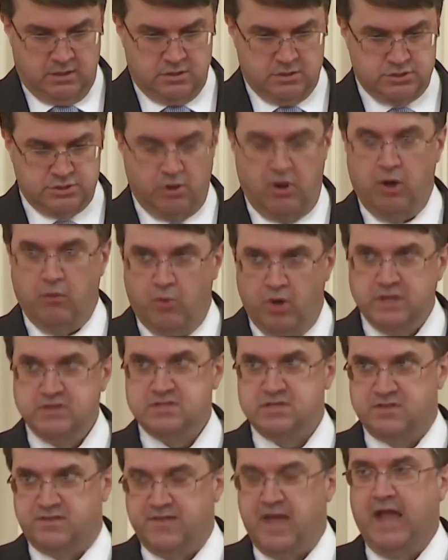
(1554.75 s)
So I
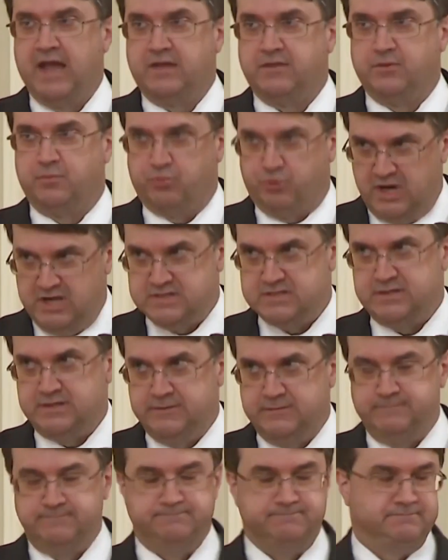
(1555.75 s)
want to thank the President
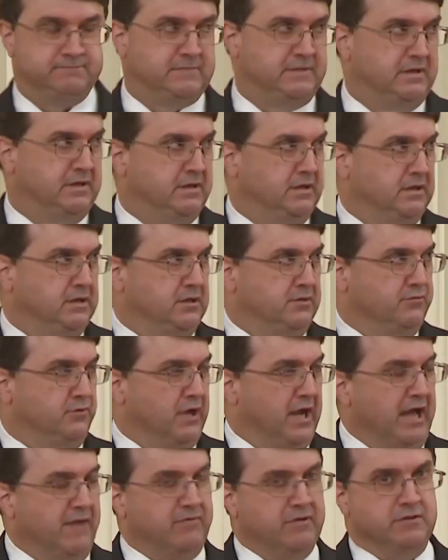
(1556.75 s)

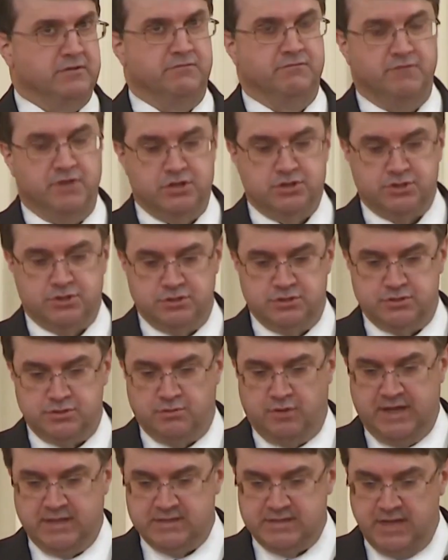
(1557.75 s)
for having the vision
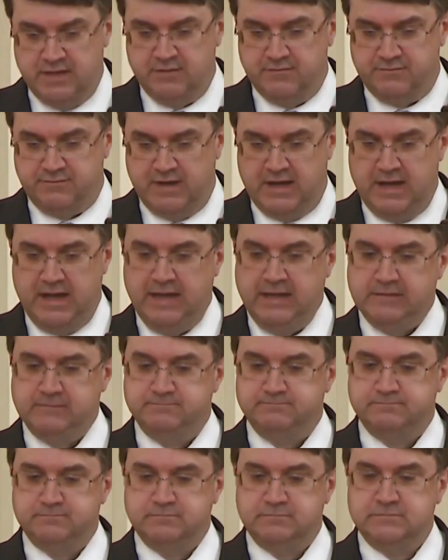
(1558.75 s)
to identify
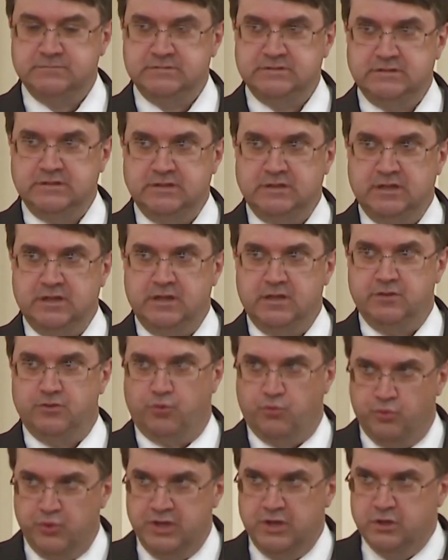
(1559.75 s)

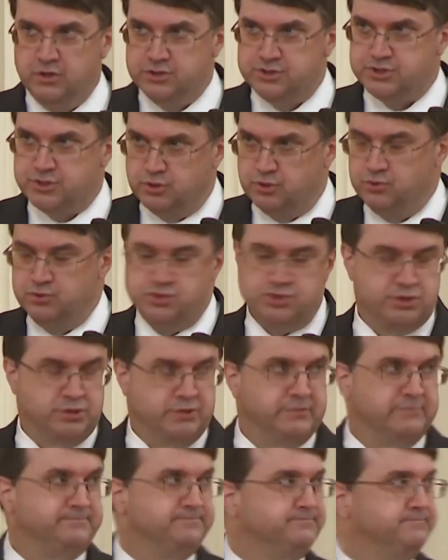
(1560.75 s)
the real solution
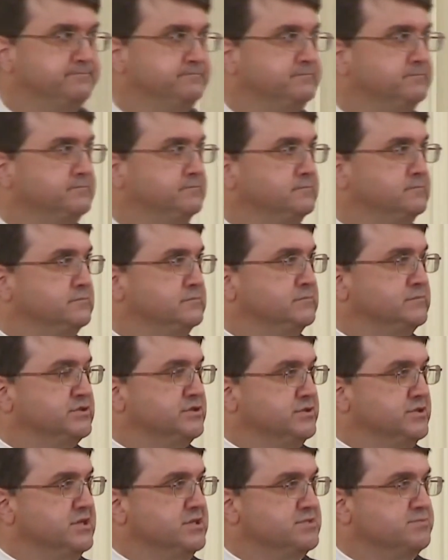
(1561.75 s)

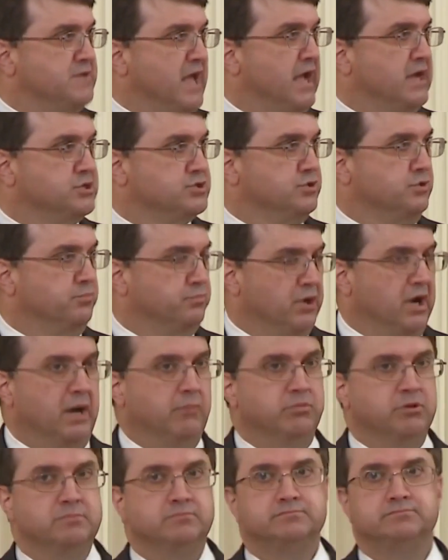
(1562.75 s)
to this national
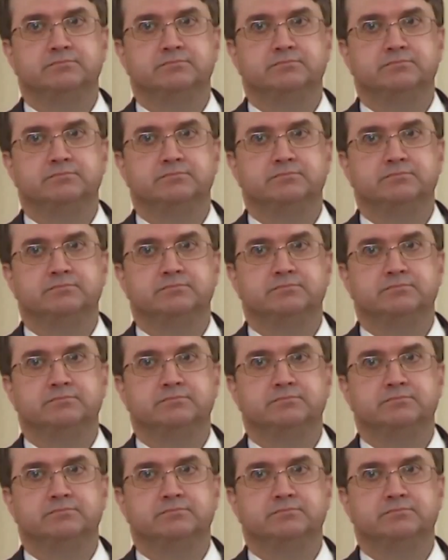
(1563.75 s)
problem,